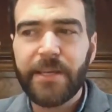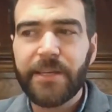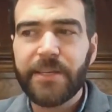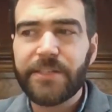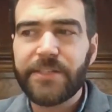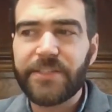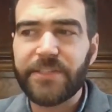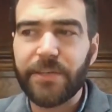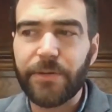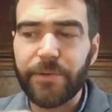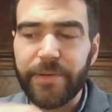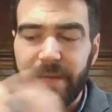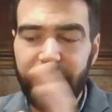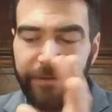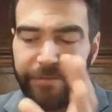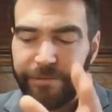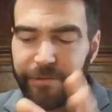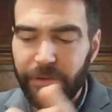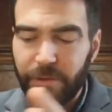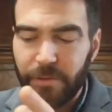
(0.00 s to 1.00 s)
So
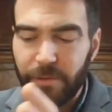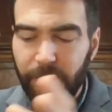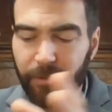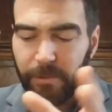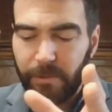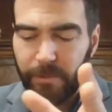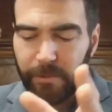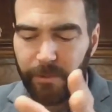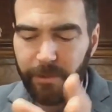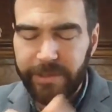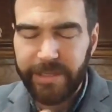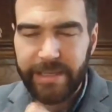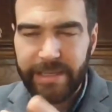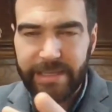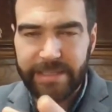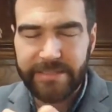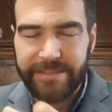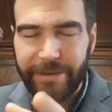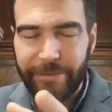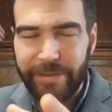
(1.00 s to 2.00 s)
if you're looking
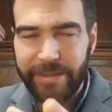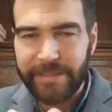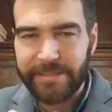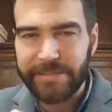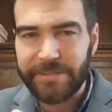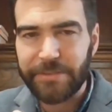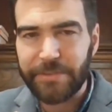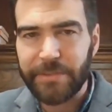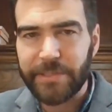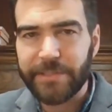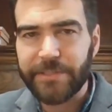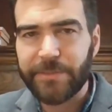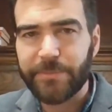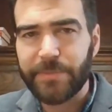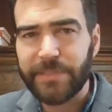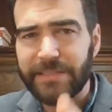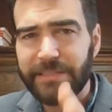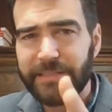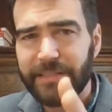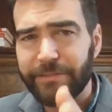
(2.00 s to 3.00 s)
at going into a
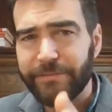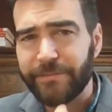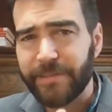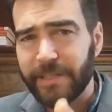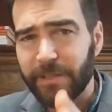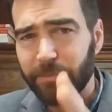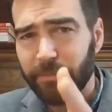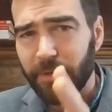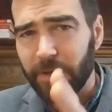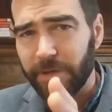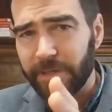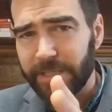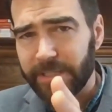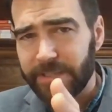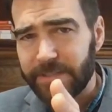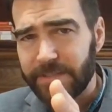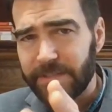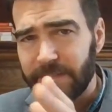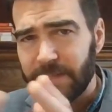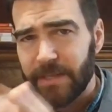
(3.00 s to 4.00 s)
specific market,